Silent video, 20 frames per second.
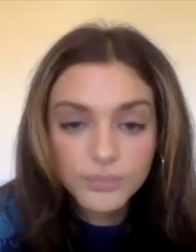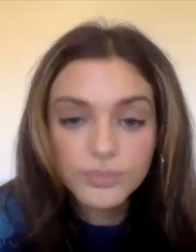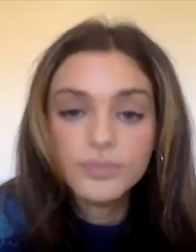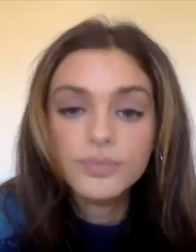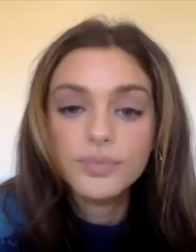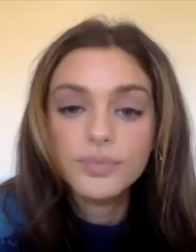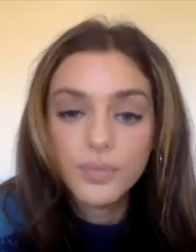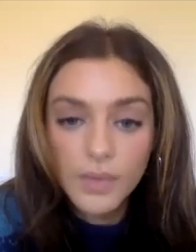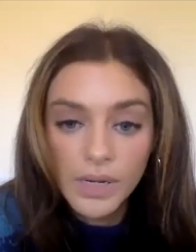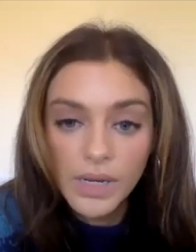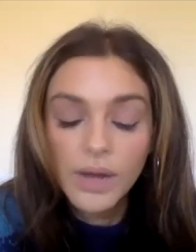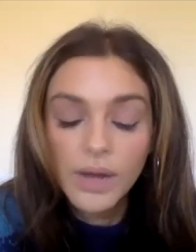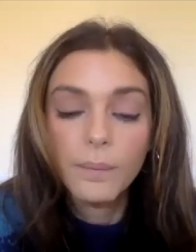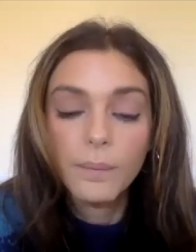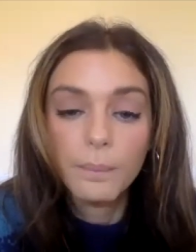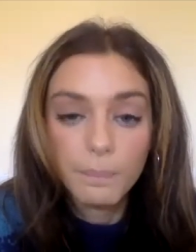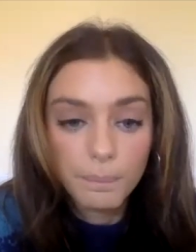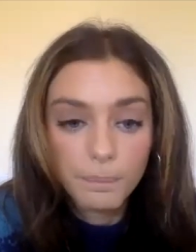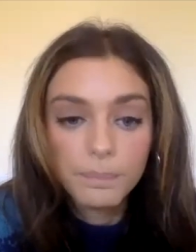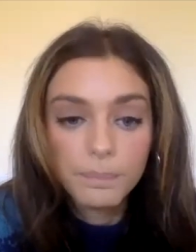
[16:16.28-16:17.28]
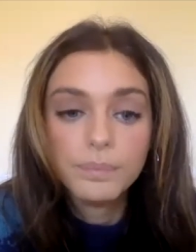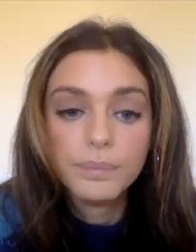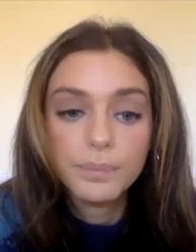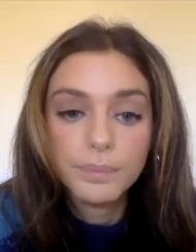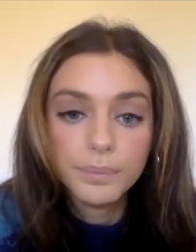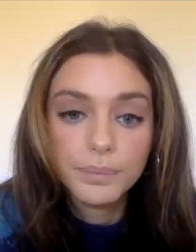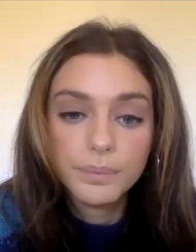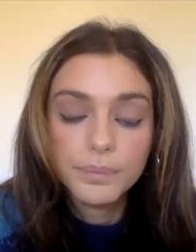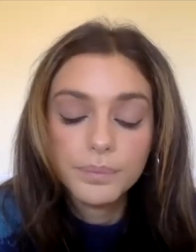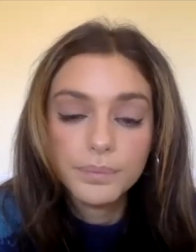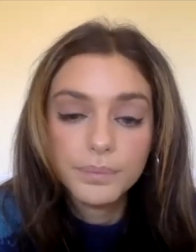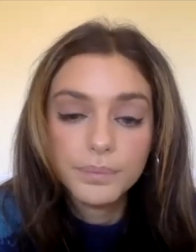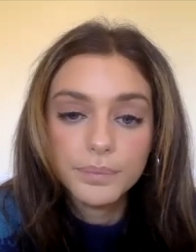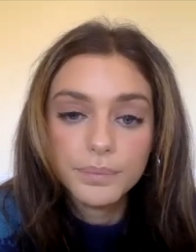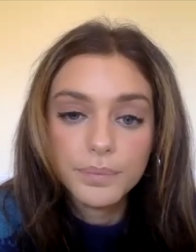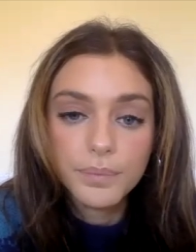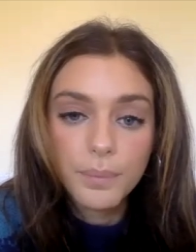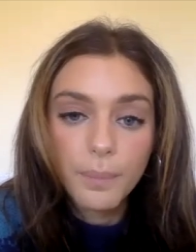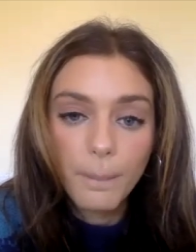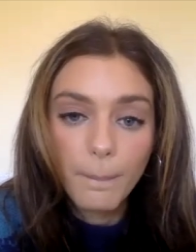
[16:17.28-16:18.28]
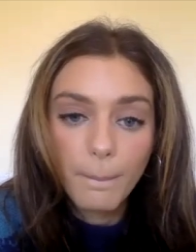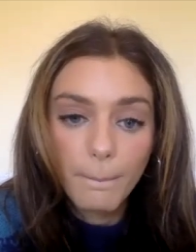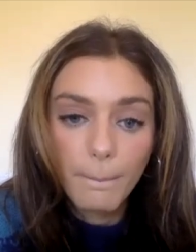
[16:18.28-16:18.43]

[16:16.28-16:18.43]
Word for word: Um, yeah. That actually adds a beautiful